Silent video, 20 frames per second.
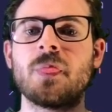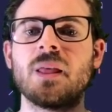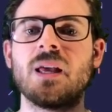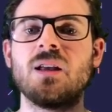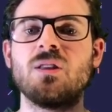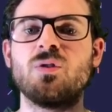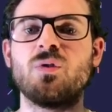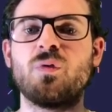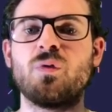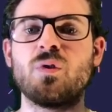
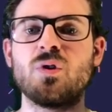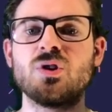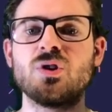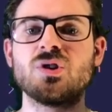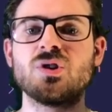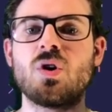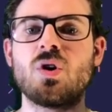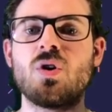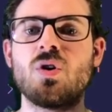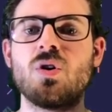get the first
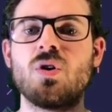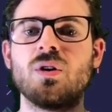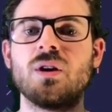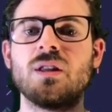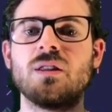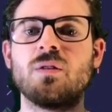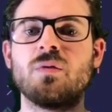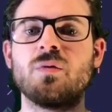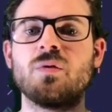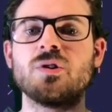call,
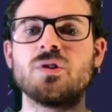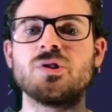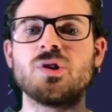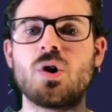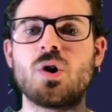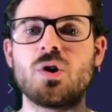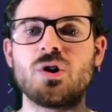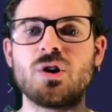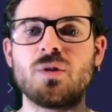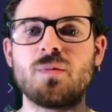get the first
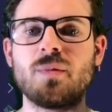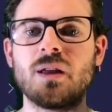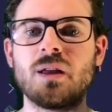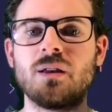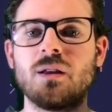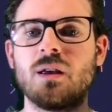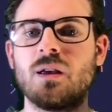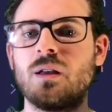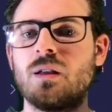argument.